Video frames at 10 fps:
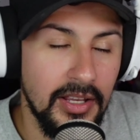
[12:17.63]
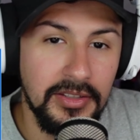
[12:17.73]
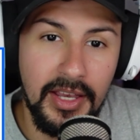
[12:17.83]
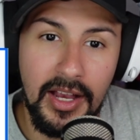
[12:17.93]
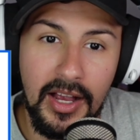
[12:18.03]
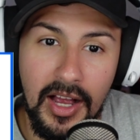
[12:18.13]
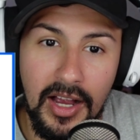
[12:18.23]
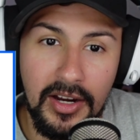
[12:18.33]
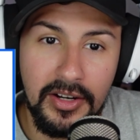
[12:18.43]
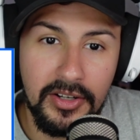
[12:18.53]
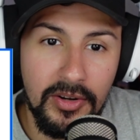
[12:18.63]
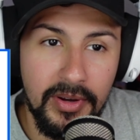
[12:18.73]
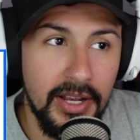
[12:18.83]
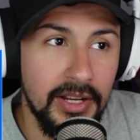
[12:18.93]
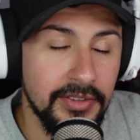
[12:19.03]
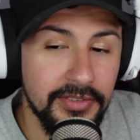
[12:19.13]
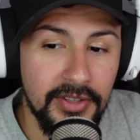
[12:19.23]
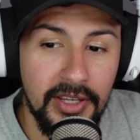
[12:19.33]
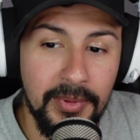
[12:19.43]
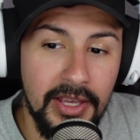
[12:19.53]
Yeah, I'm gonna go ahead and
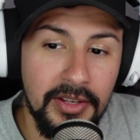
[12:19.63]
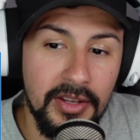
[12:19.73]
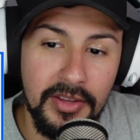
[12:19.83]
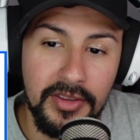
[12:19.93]
say, man,